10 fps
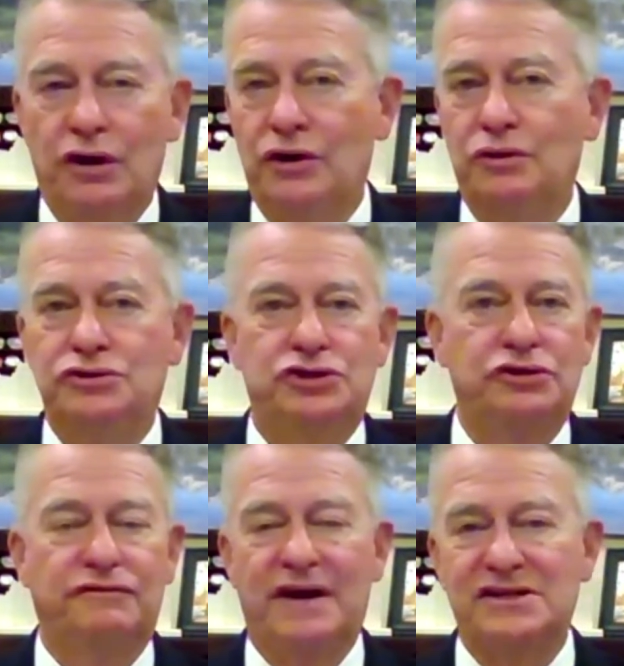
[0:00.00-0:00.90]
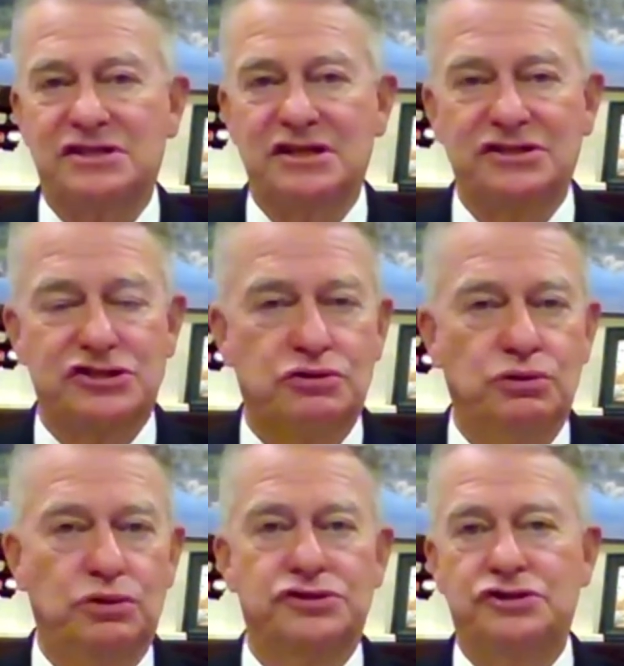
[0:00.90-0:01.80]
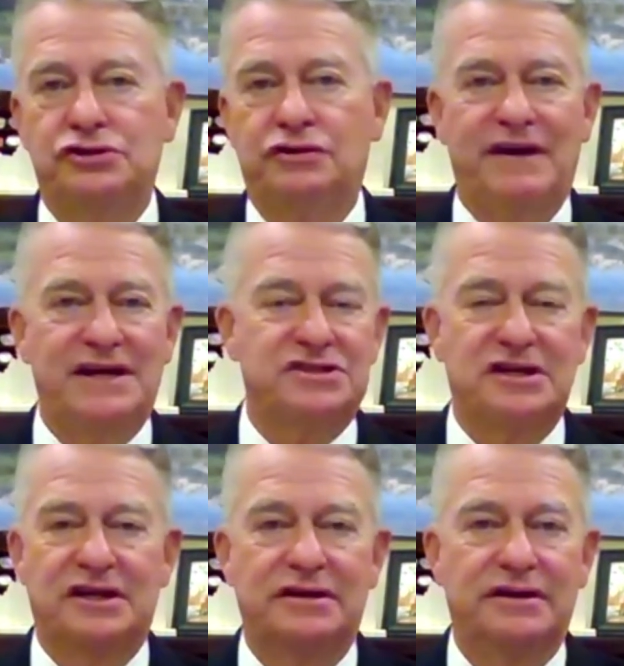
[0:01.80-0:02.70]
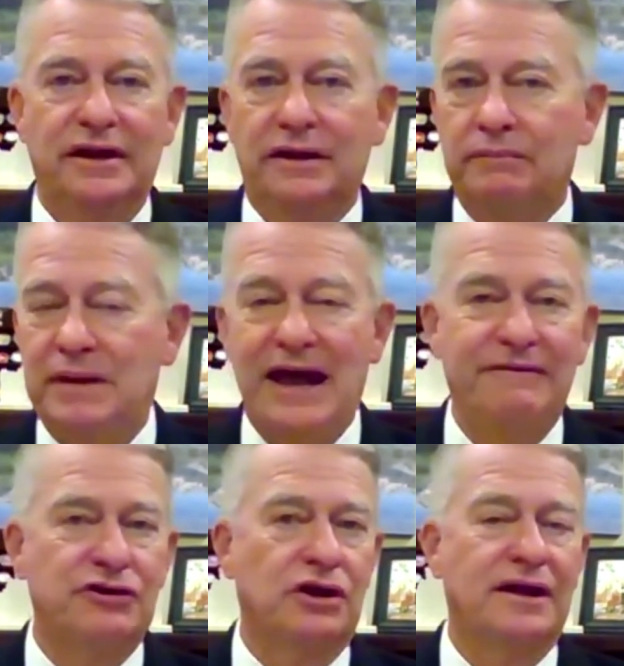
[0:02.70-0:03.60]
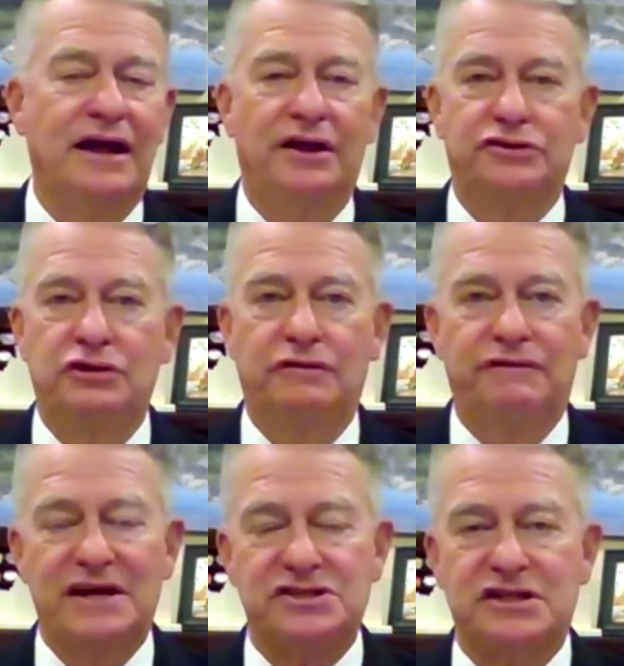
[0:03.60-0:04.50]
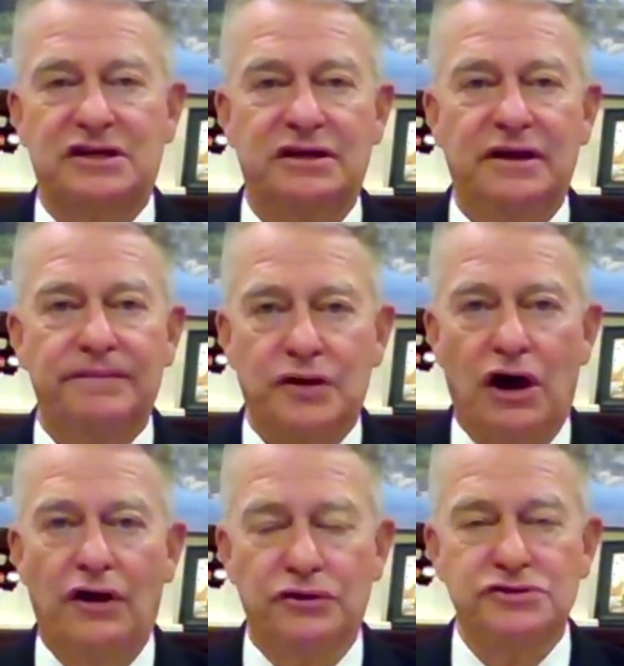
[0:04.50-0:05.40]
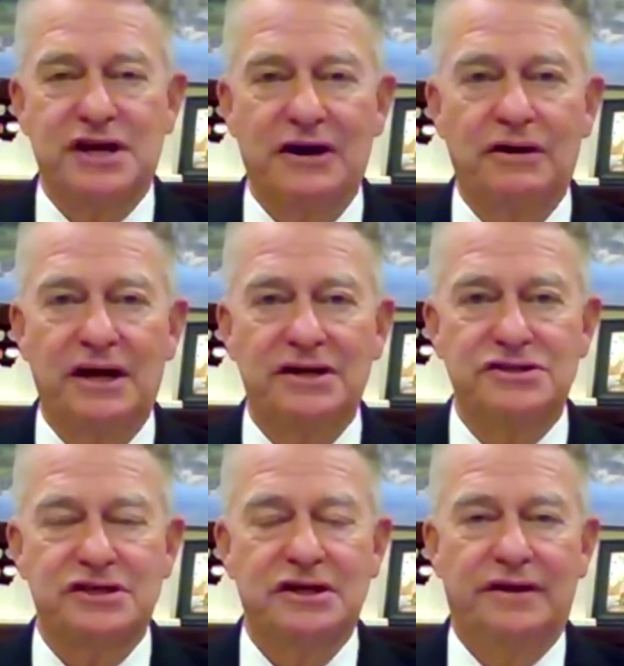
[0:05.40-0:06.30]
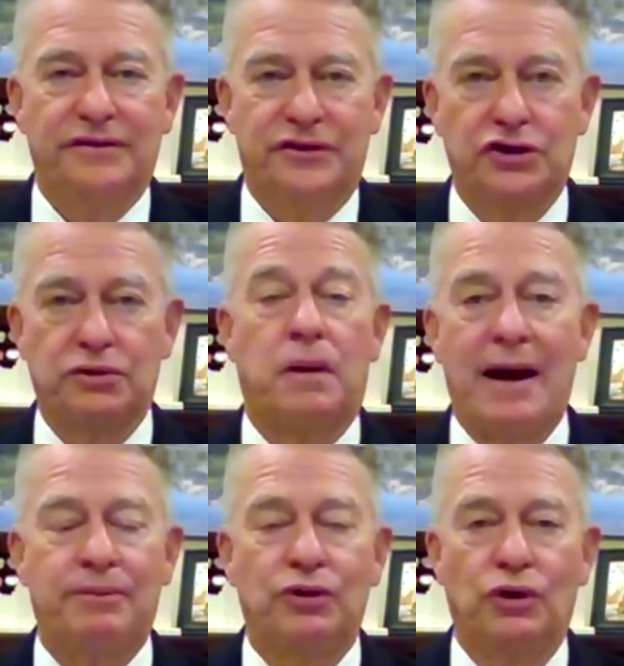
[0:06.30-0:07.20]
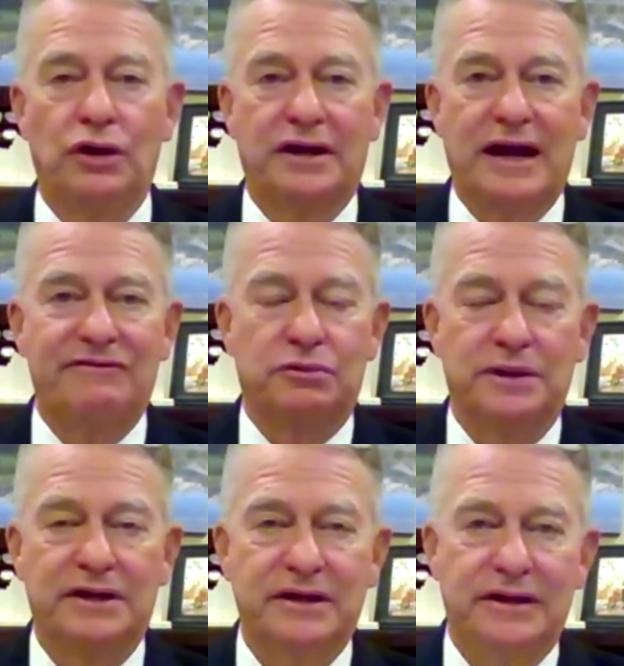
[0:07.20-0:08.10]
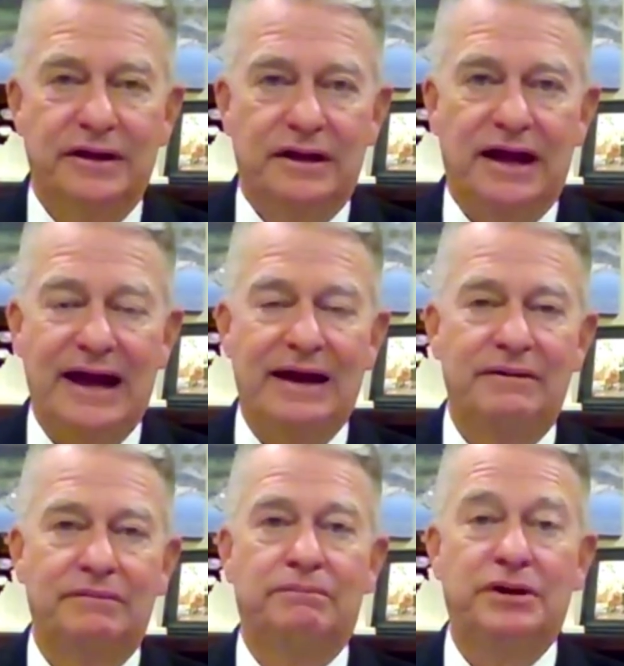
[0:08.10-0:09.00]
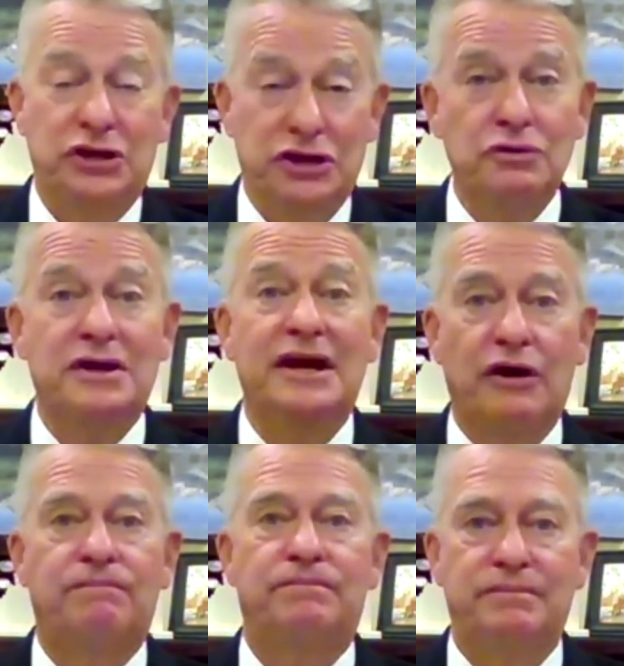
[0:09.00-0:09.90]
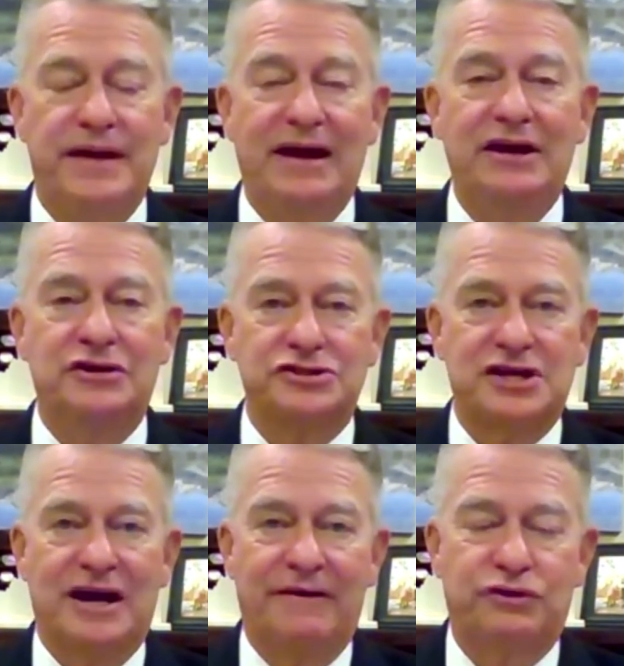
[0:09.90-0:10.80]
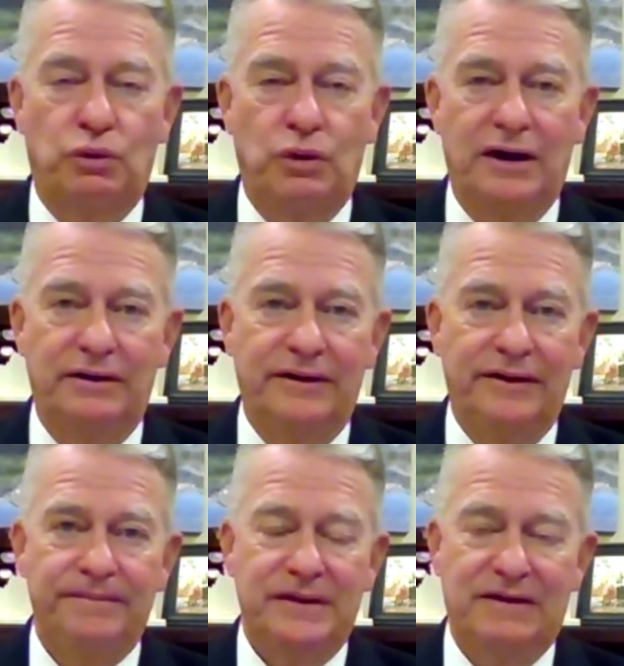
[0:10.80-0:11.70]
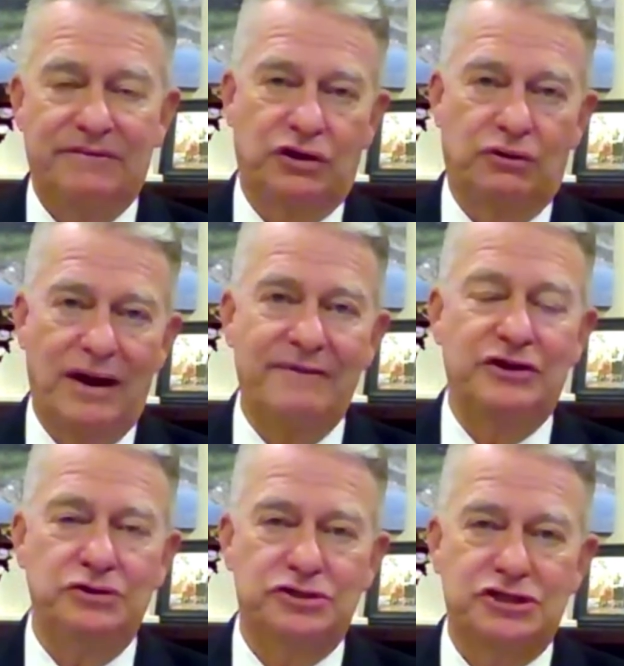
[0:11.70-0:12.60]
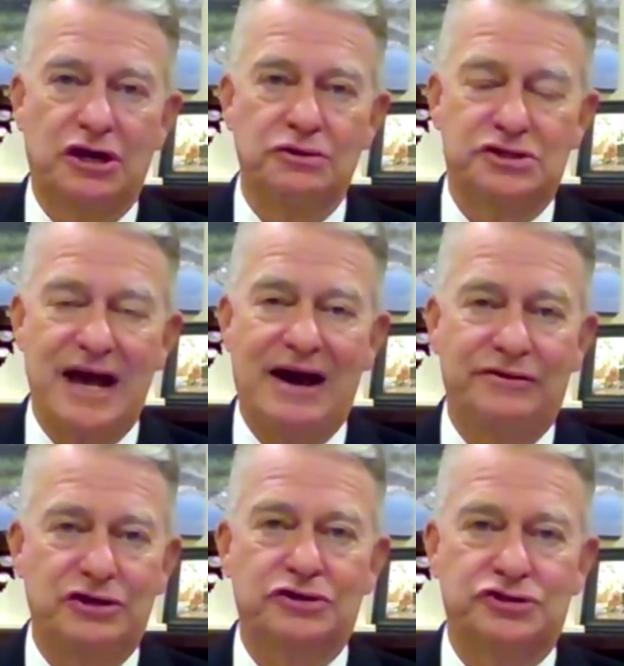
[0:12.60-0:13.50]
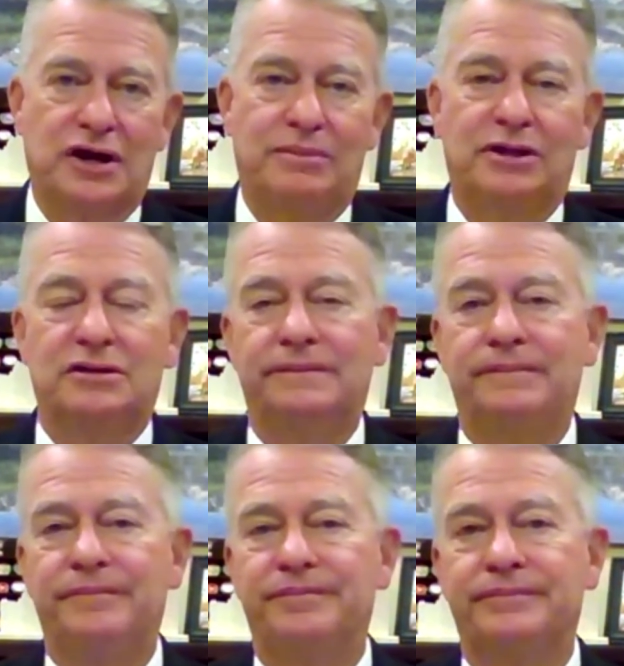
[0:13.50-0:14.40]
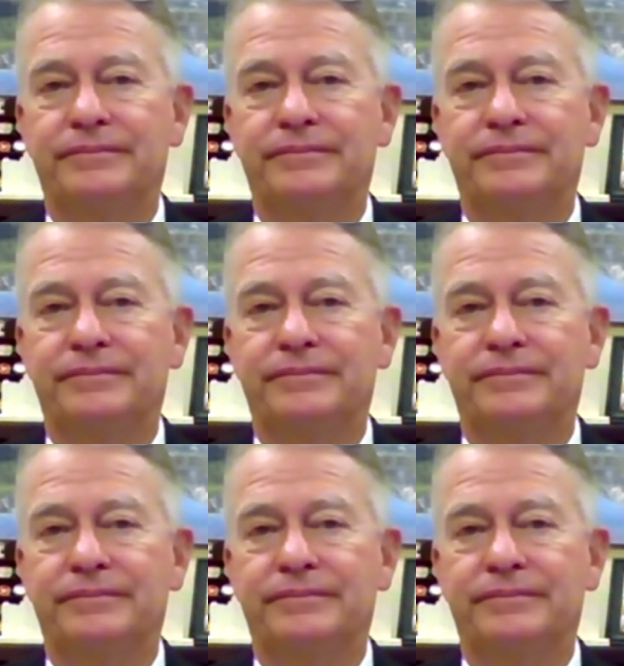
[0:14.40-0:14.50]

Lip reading: roads, you invest in schools, you invest in behavioral health, you invest in all those areas that are the proper role of government. But you don't get ahead of yourself to where if the revenue slows down, you're in trouble.